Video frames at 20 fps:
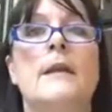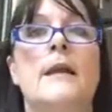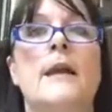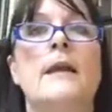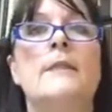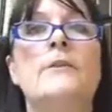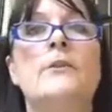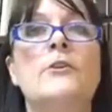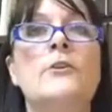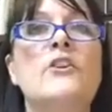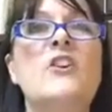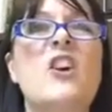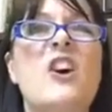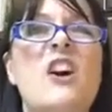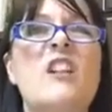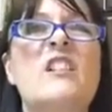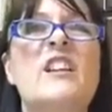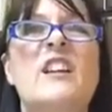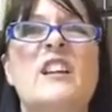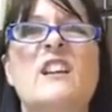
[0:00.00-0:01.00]
and that are
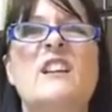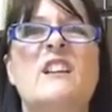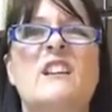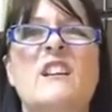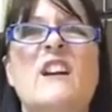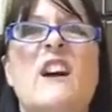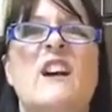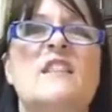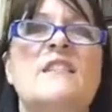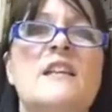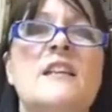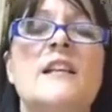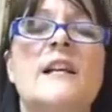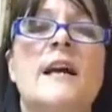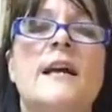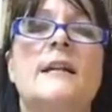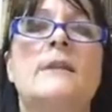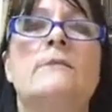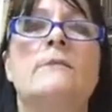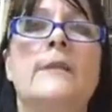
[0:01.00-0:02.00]
causing
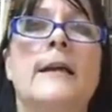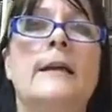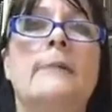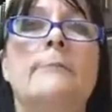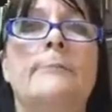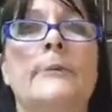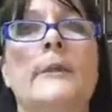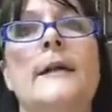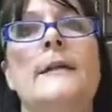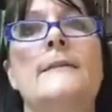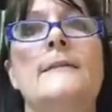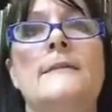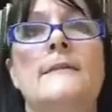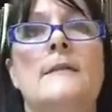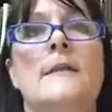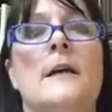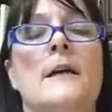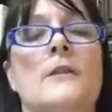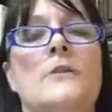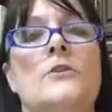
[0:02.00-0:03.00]
kind of like blood
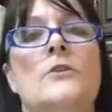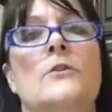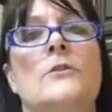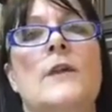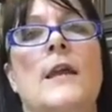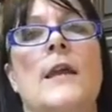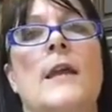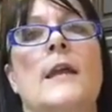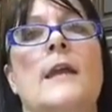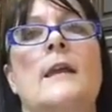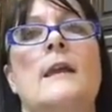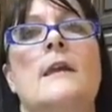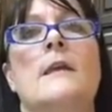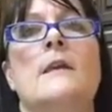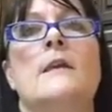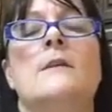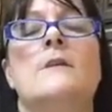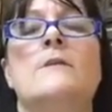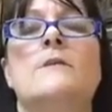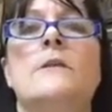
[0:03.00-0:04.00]
sludge. Okay,
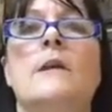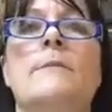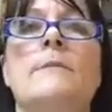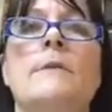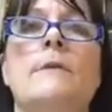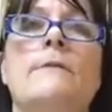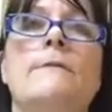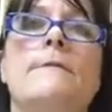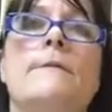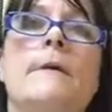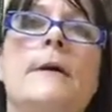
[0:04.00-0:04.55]
some of